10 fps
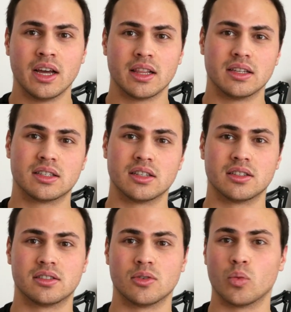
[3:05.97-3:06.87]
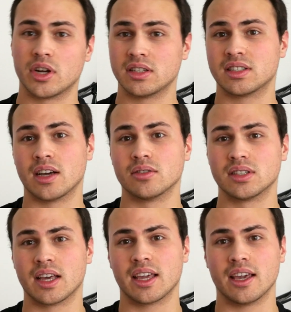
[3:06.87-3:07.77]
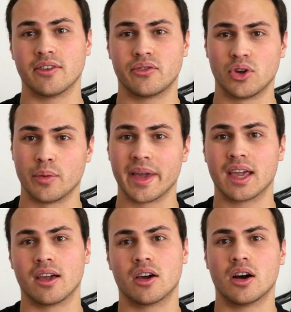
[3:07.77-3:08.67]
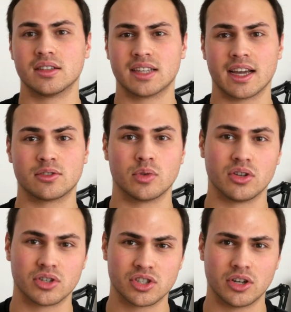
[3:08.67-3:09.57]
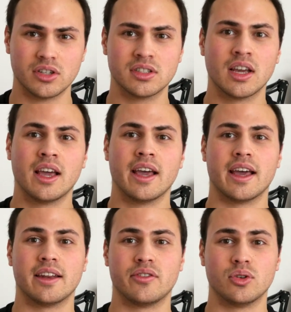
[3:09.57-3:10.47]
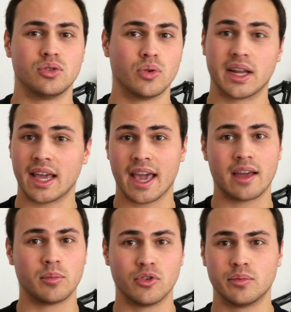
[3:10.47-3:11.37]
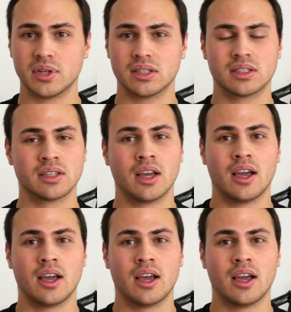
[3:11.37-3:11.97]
This is what it sounds like if you're making contact with your shirt and if you do any hand movements,